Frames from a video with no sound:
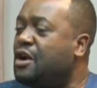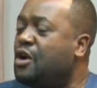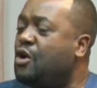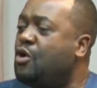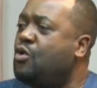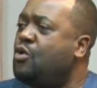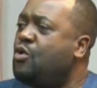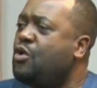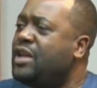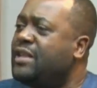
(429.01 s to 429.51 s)

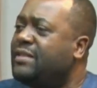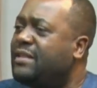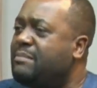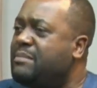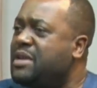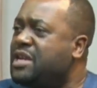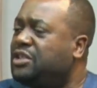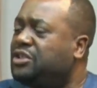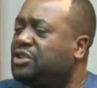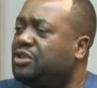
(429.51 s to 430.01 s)
Who in the
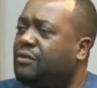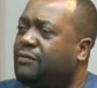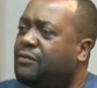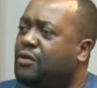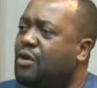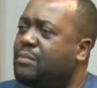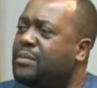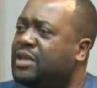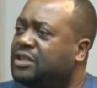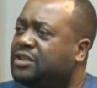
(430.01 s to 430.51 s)
Ministry of
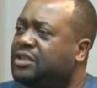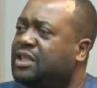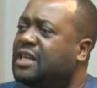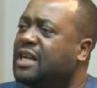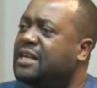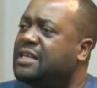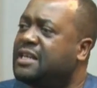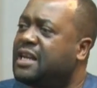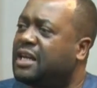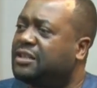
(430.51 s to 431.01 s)
Commerce, Trade
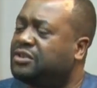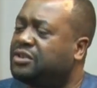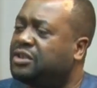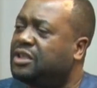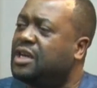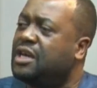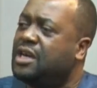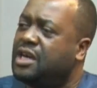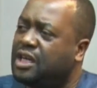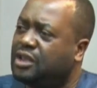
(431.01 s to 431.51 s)
and Industry
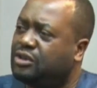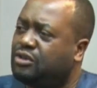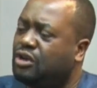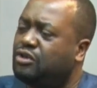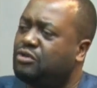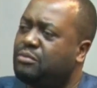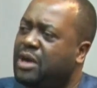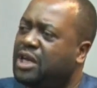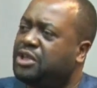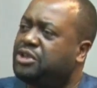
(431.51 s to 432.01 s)
is going
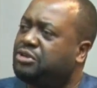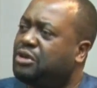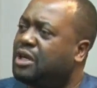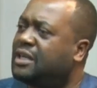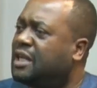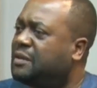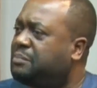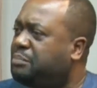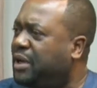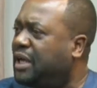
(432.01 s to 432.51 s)
to make sure
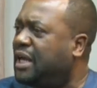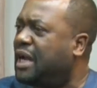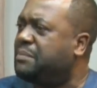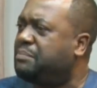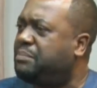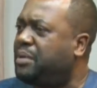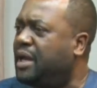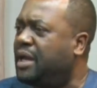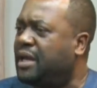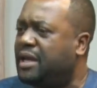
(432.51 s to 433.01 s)
that Pick and
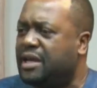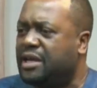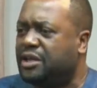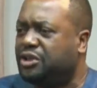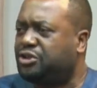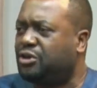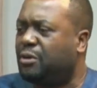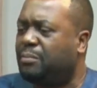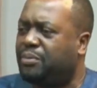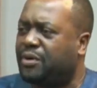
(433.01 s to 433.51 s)
Pay,
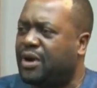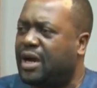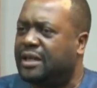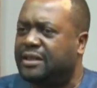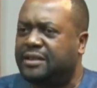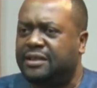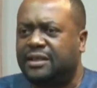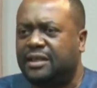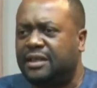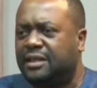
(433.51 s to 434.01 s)

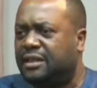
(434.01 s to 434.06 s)
ShopRite,